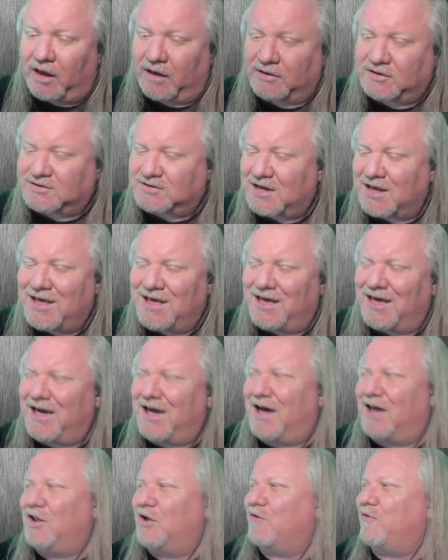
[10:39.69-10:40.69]
I
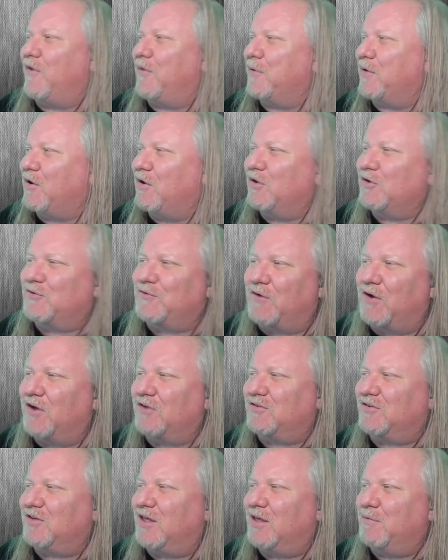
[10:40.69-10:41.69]
don't know if I would go as far
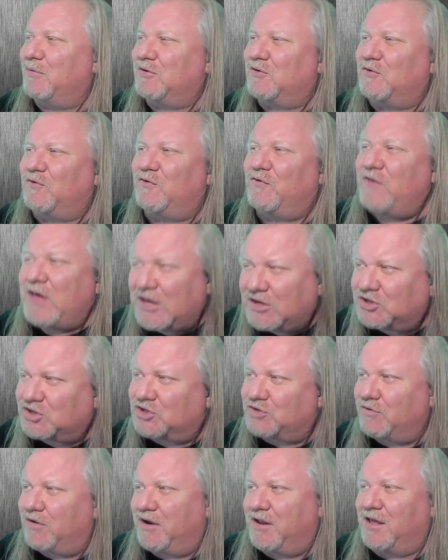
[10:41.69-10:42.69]
as saying it was face
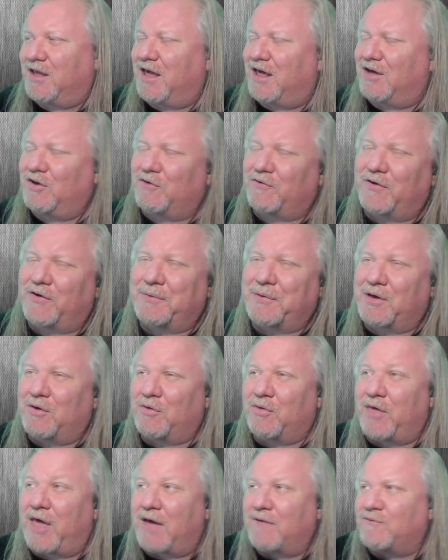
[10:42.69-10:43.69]
shredding. I don't know if I would go
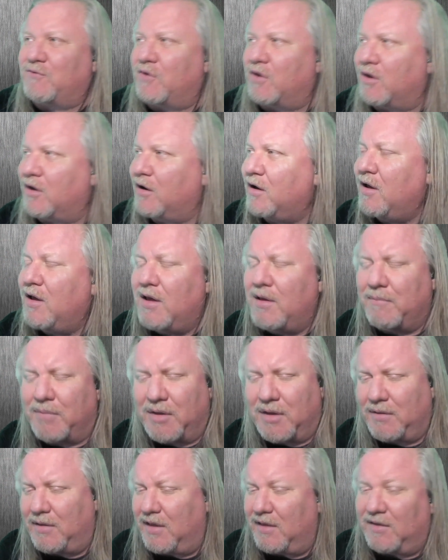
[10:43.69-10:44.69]
that far.
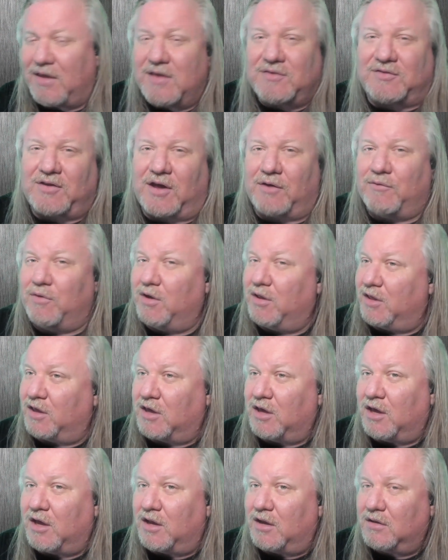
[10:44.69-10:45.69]
But it did sound really
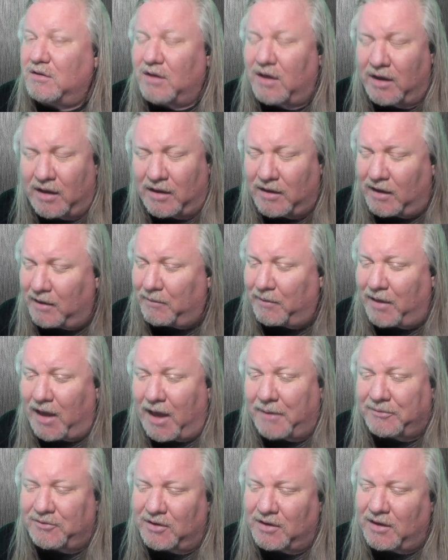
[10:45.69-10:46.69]
good. I will
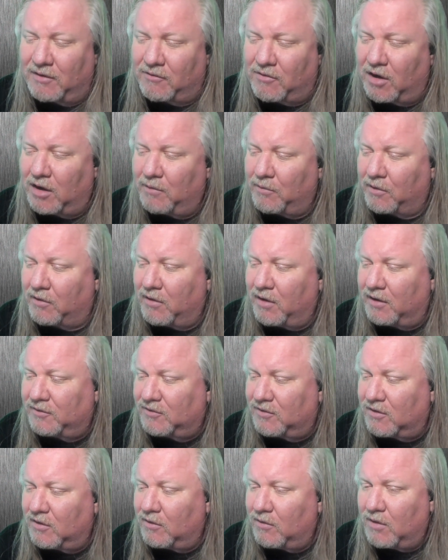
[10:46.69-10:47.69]
absolutely give credit where
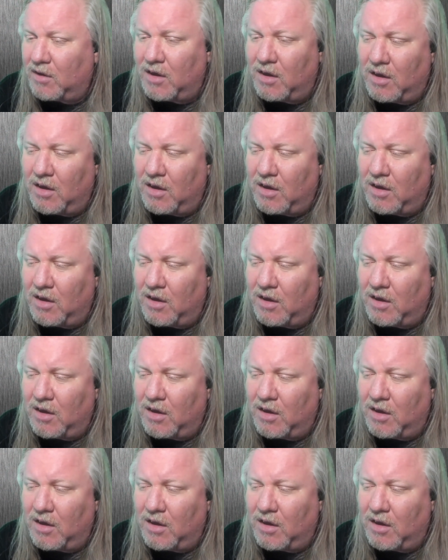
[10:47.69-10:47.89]
credit's due.